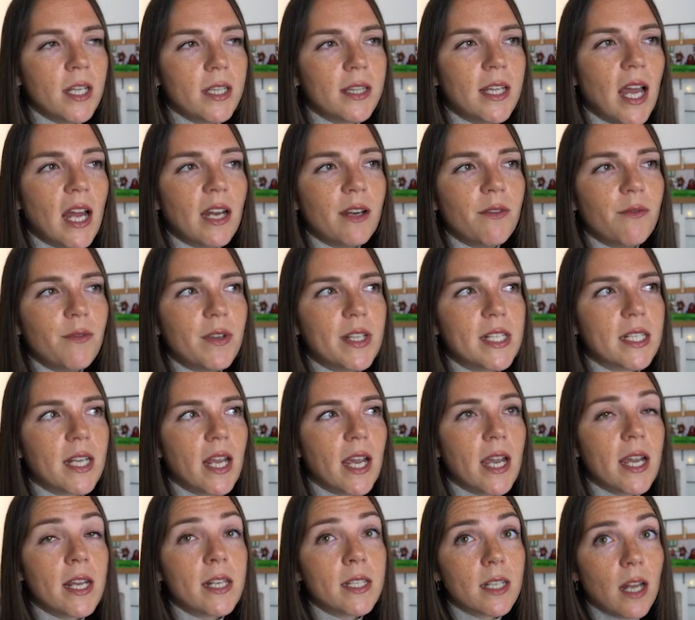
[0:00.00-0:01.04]
Then, in this
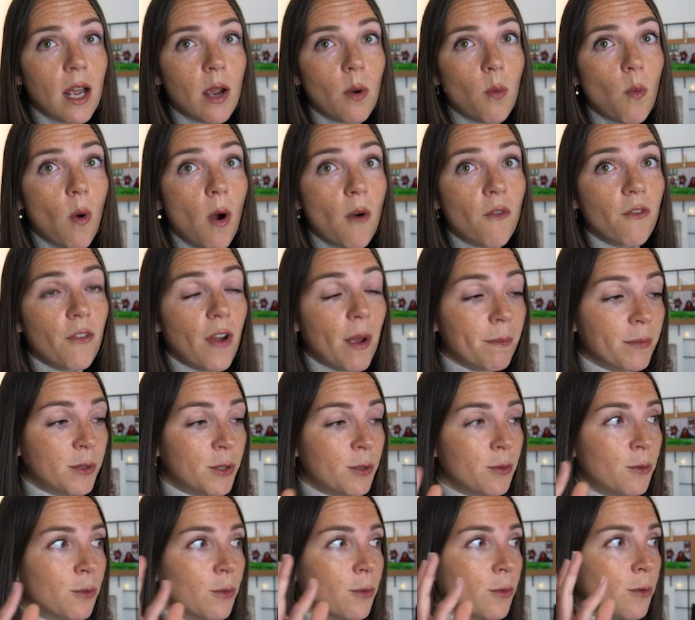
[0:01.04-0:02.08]
case, I want them
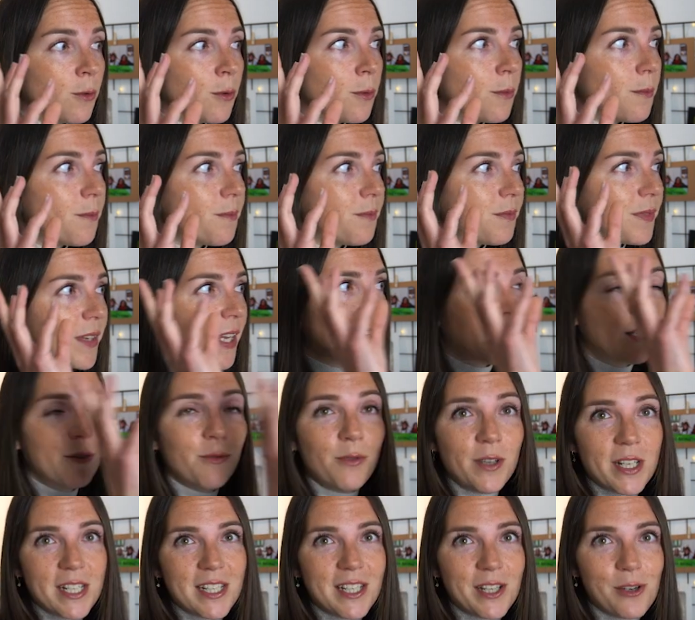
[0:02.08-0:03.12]
to get
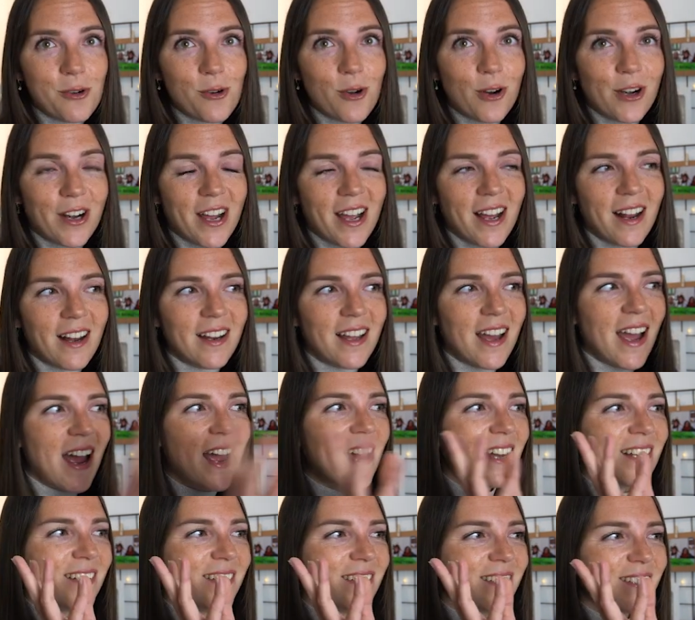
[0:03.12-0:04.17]
this URL
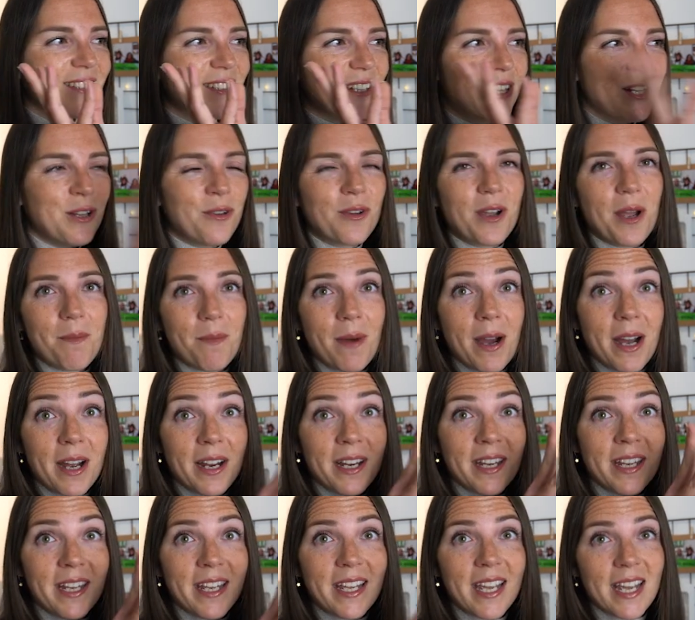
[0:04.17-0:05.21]
and look at
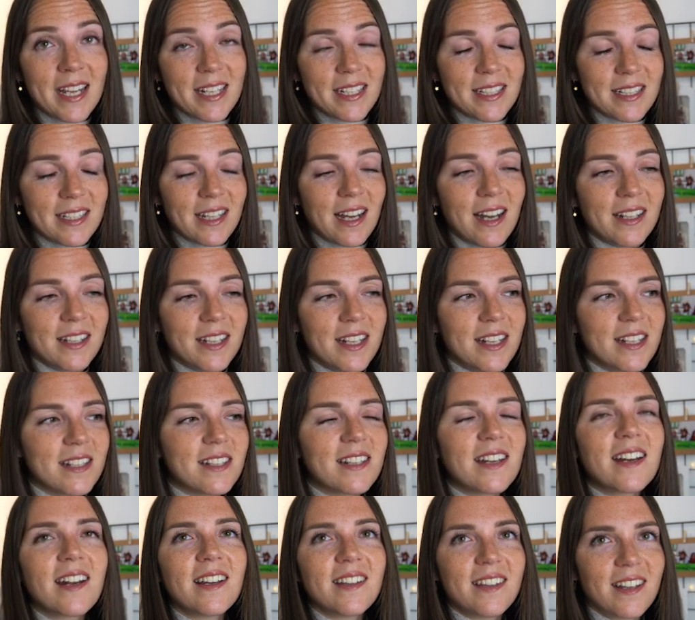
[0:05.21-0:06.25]
my case
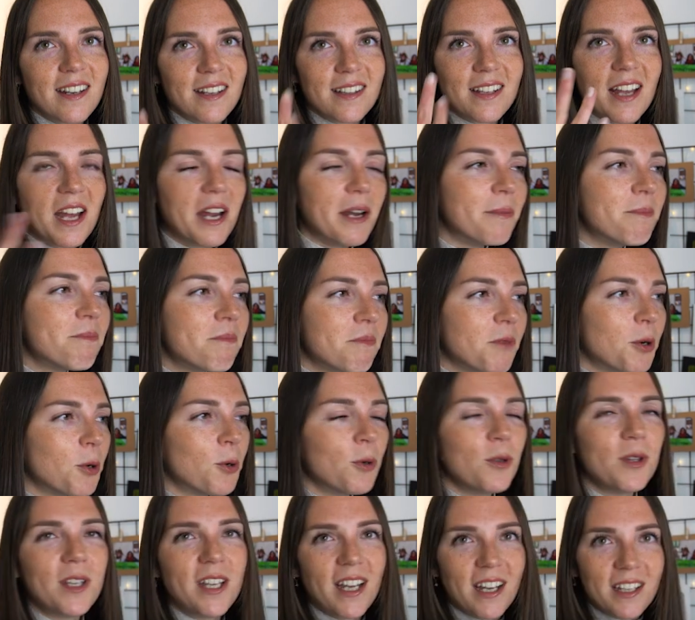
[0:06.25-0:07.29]
studies rather than
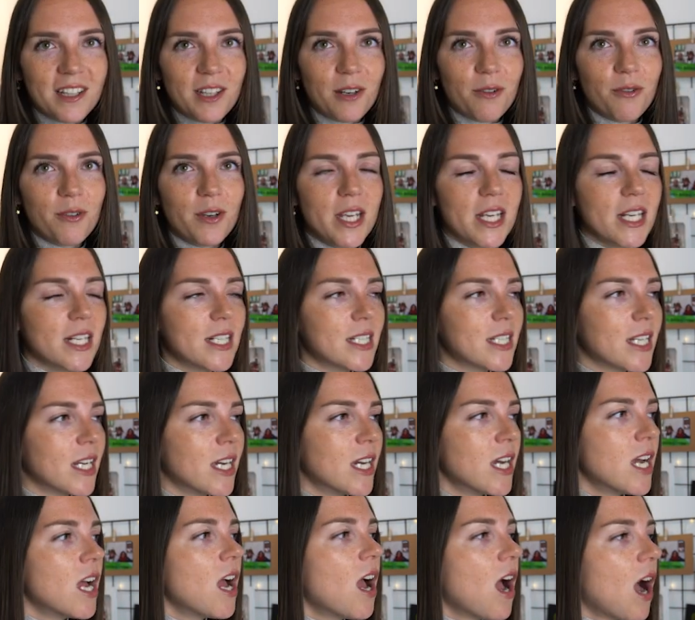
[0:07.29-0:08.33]
all the other things
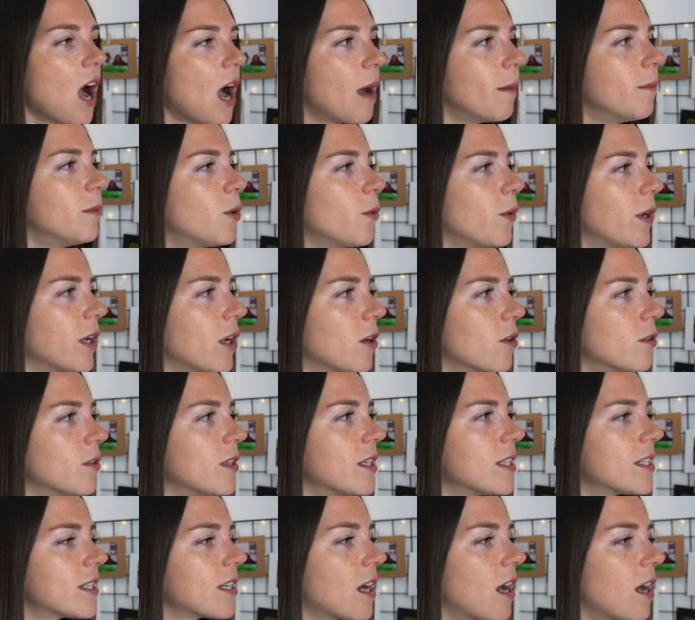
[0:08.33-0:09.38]
I'm doing on
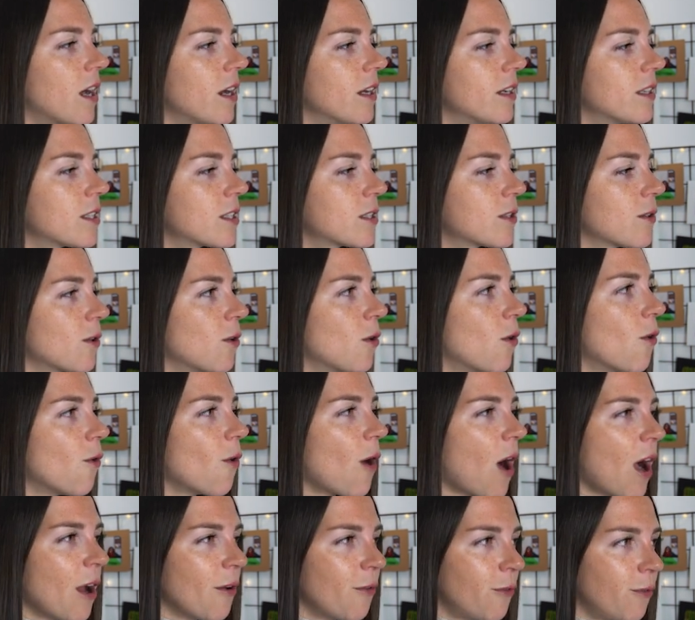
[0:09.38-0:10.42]
the side. So,
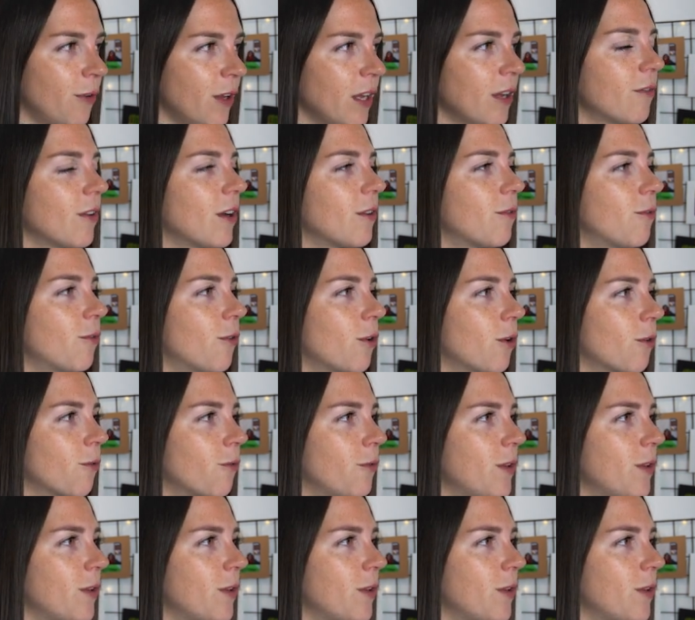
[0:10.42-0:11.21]
I think that for